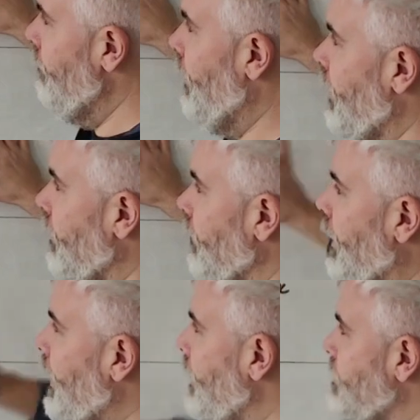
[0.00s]
fine,
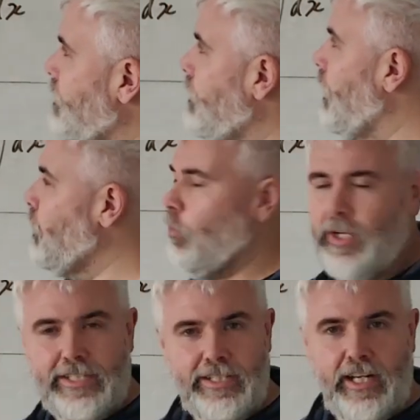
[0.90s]
let's do
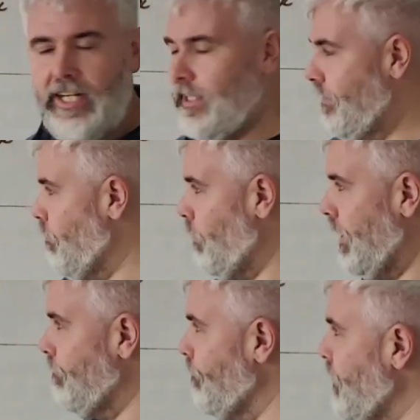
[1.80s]
it a slightly different
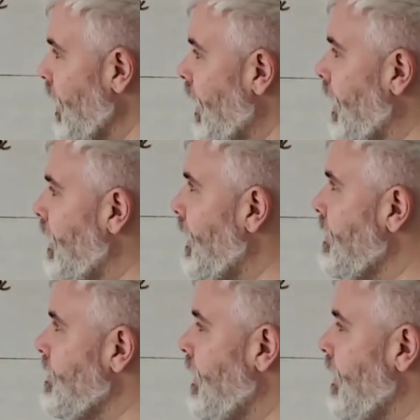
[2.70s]
way. Let's,